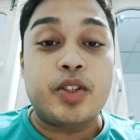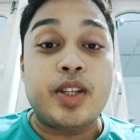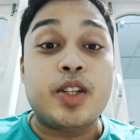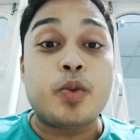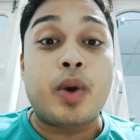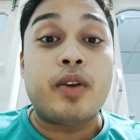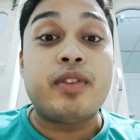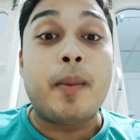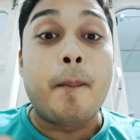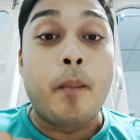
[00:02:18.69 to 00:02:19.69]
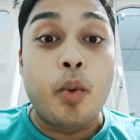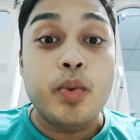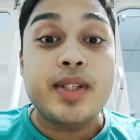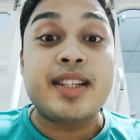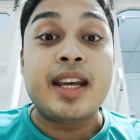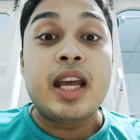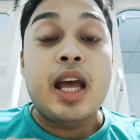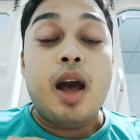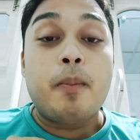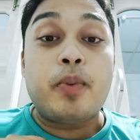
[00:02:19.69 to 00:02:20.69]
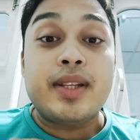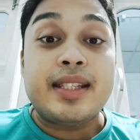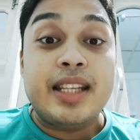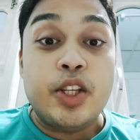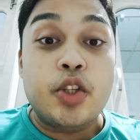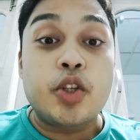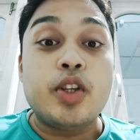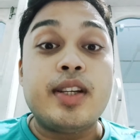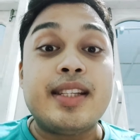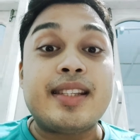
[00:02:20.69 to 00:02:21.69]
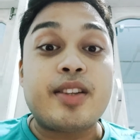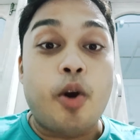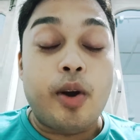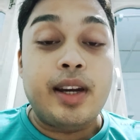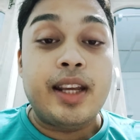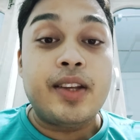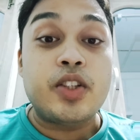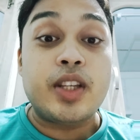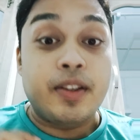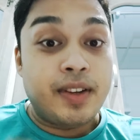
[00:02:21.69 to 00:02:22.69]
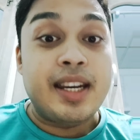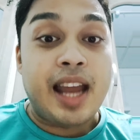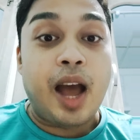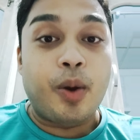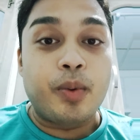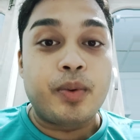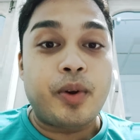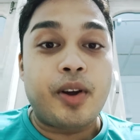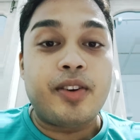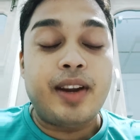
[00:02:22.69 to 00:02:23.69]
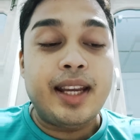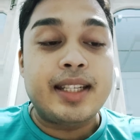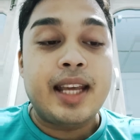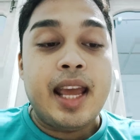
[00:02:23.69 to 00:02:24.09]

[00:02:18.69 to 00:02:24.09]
It is one of the most prestigious college even now. Alright.